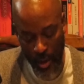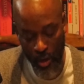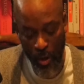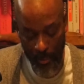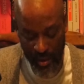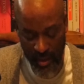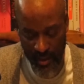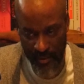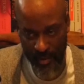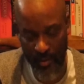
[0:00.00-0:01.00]

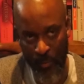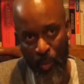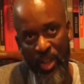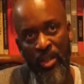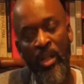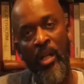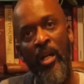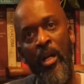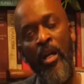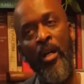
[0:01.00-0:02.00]
Europeans, which,
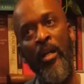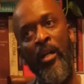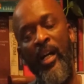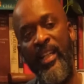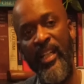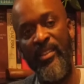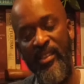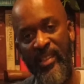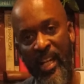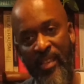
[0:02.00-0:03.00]
again, to
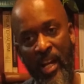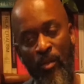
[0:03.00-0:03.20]
say that